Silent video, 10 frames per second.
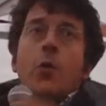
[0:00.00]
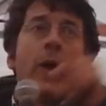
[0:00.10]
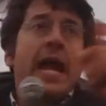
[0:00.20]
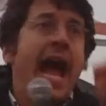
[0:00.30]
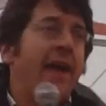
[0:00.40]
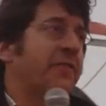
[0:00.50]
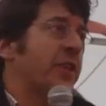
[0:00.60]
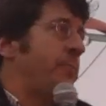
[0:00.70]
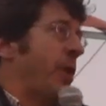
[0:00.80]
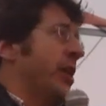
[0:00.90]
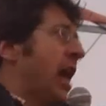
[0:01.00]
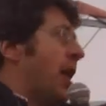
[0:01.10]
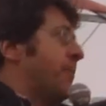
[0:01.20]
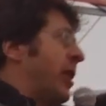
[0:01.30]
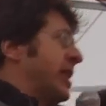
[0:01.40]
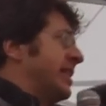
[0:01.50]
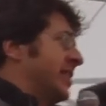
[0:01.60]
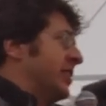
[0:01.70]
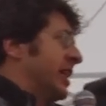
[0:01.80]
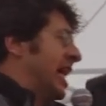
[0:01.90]
We have to put our bodies
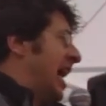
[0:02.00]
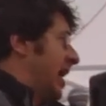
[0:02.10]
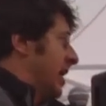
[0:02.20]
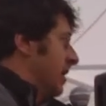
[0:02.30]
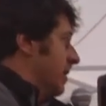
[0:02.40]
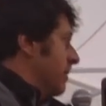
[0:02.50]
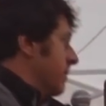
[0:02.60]
on the line.